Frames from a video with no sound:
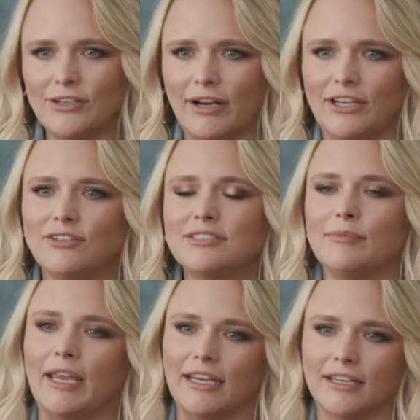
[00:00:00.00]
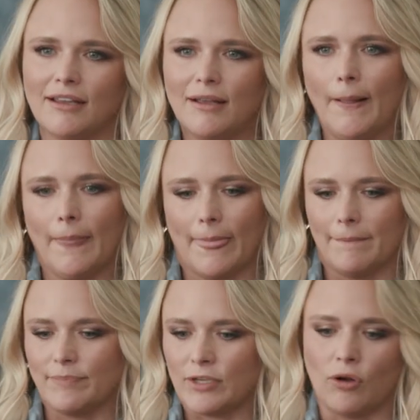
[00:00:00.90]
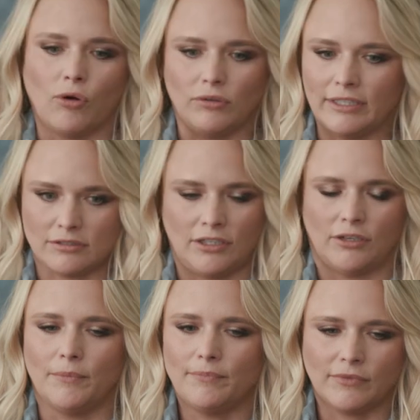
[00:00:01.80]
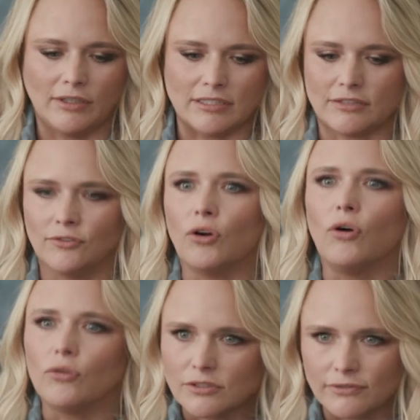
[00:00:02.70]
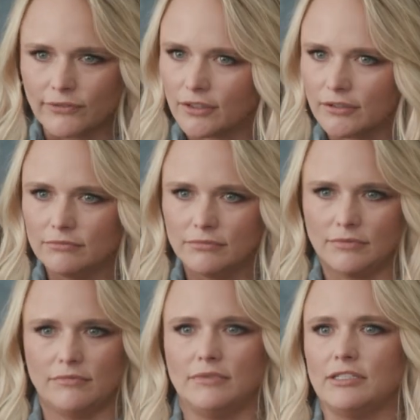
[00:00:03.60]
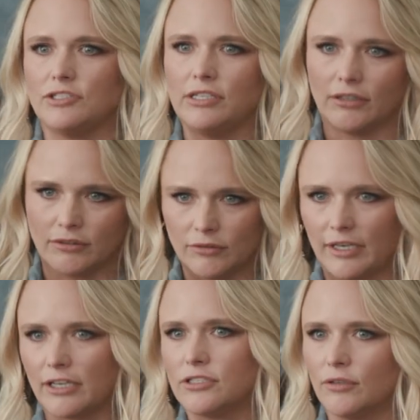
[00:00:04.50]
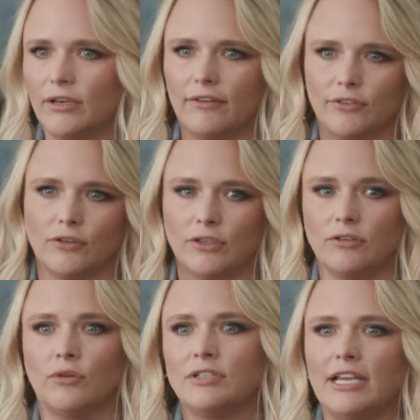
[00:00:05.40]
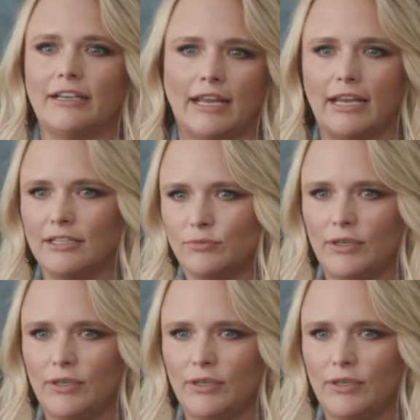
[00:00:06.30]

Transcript: You know, I used to make goal list, you know, lists of goals for this year or next year, whatever, or, or decades.